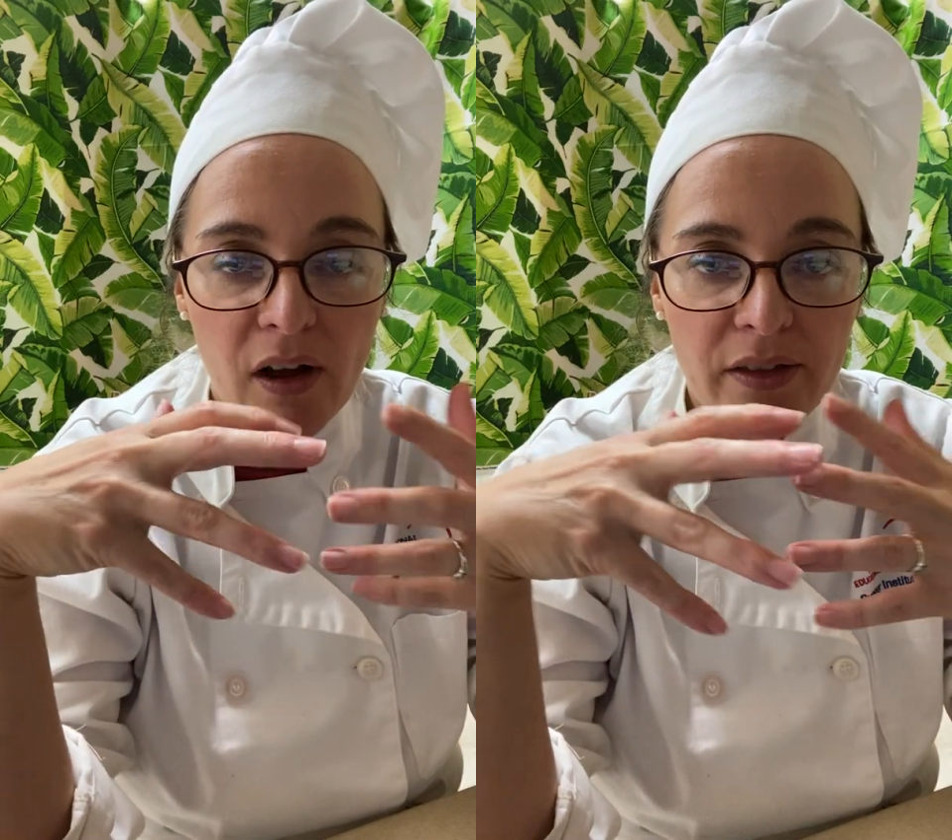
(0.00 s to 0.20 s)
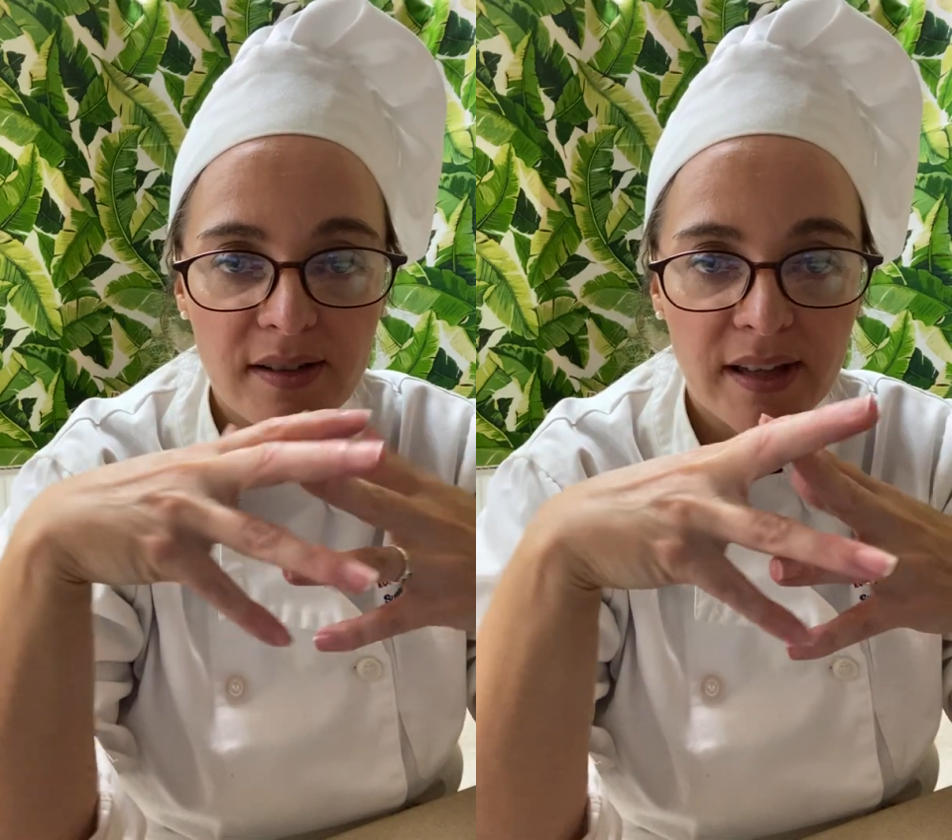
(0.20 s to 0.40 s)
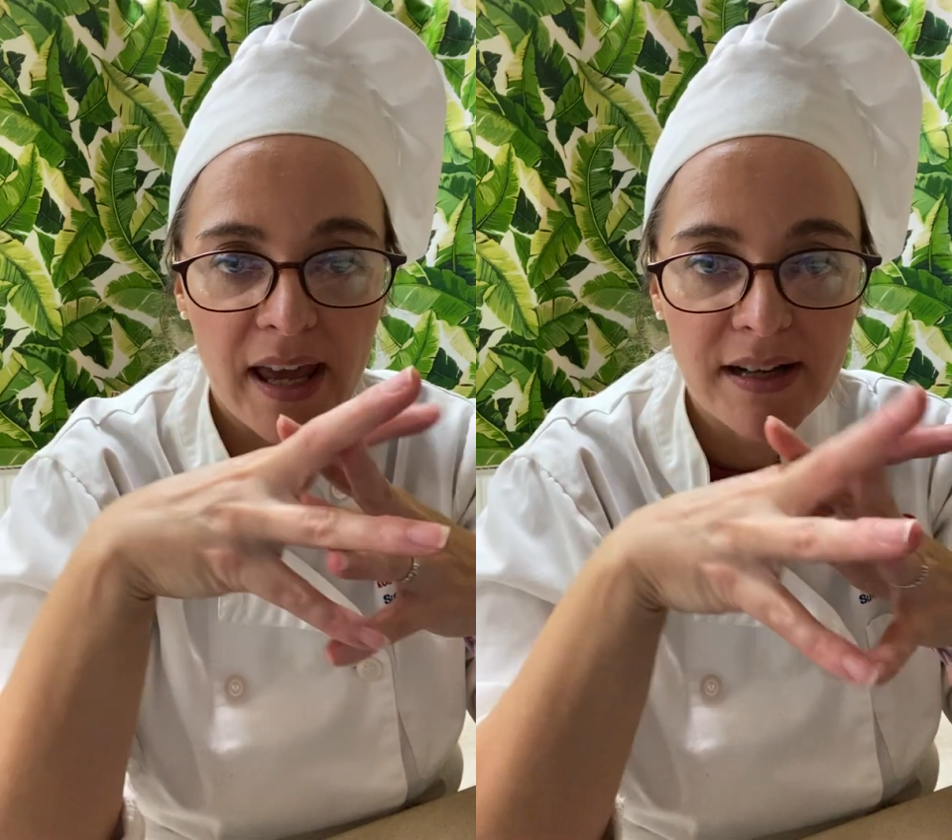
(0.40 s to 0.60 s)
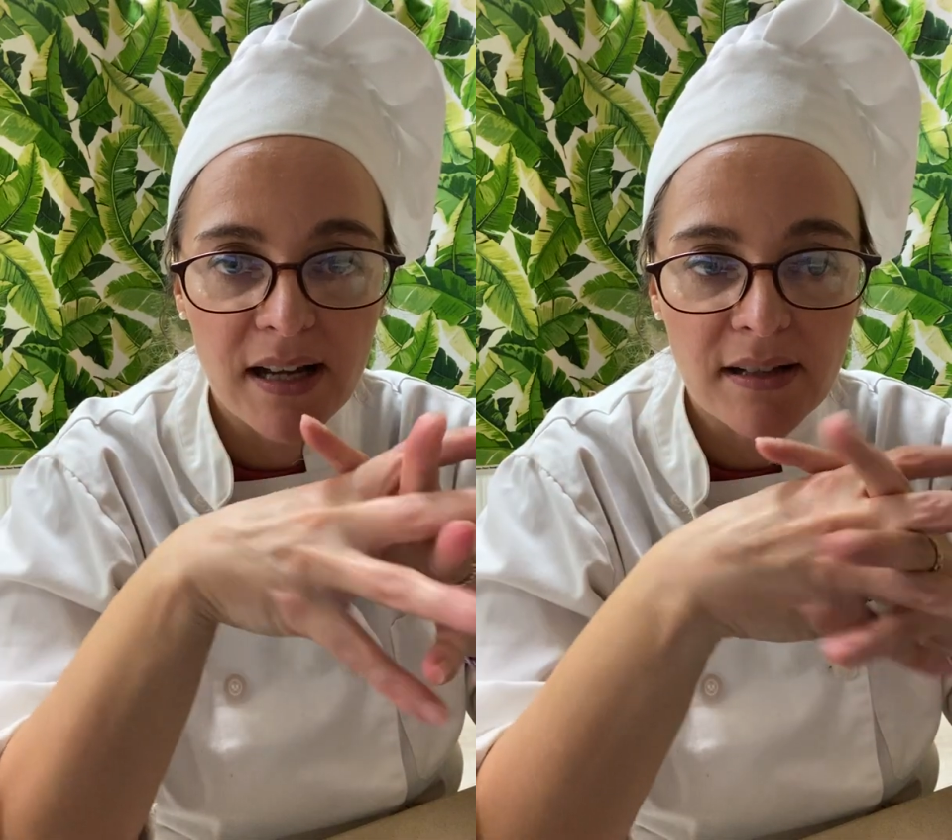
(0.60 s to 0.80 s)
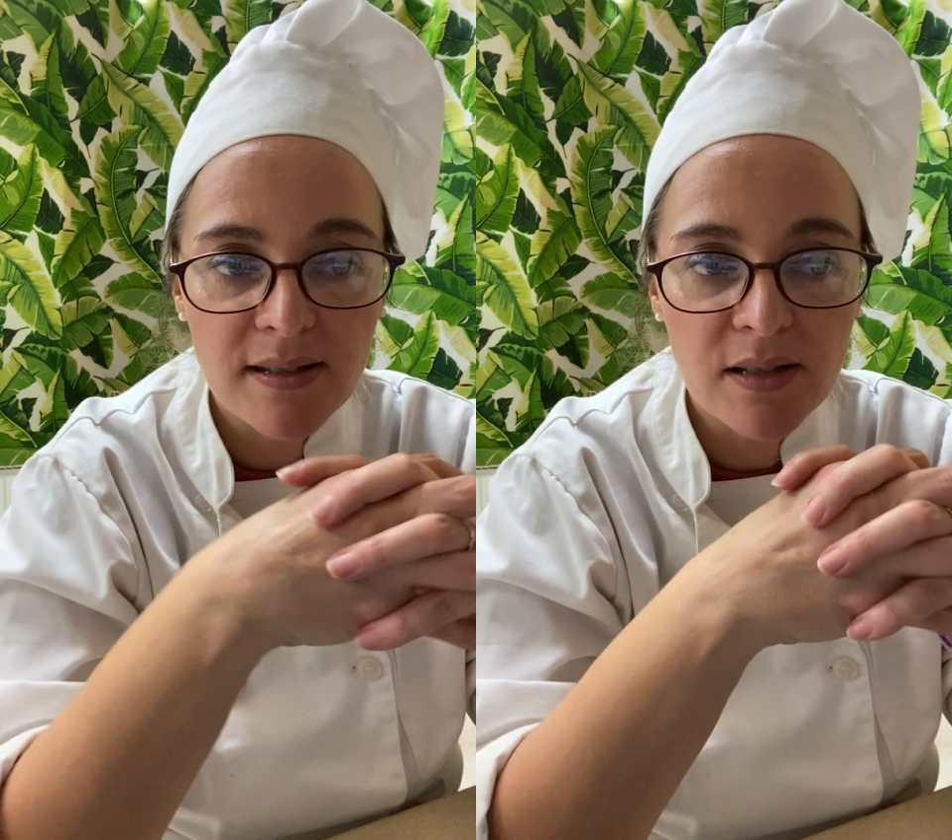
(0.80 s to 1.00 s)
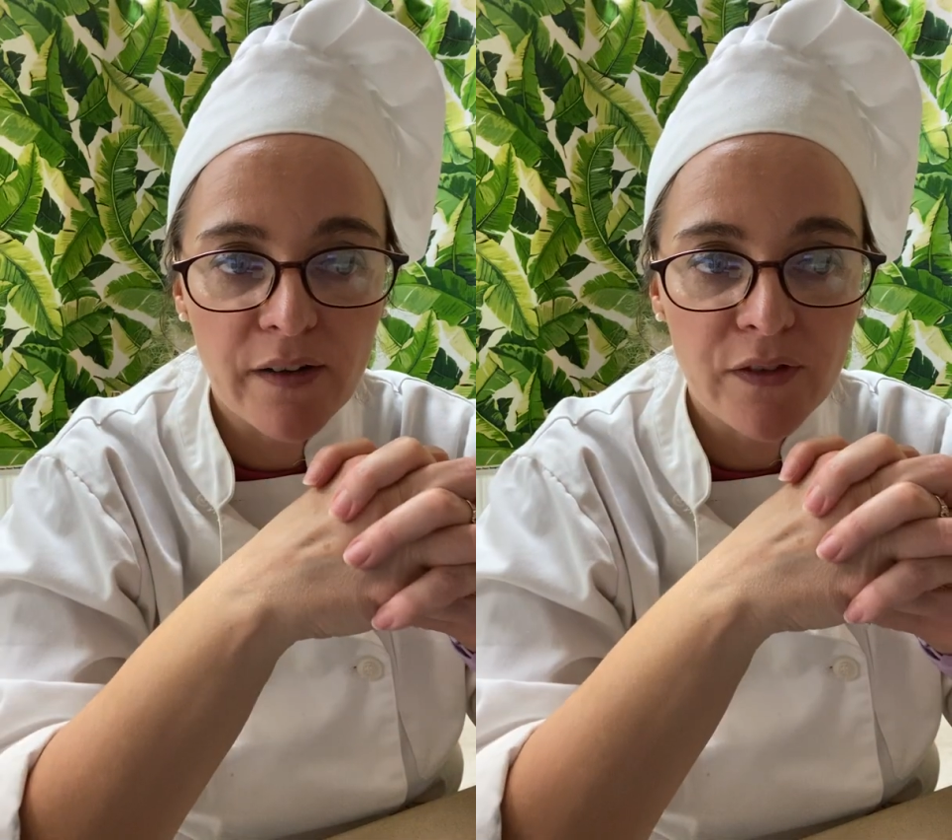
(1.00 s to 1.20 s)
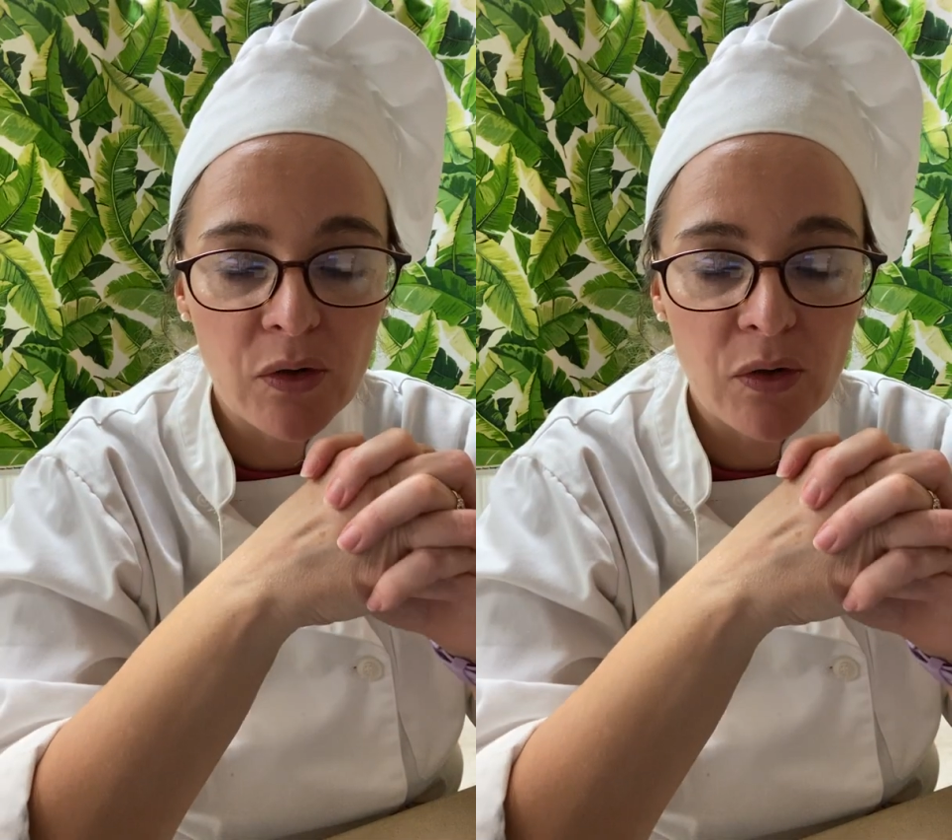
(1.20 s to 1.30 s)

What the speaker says: all this caked on stuff,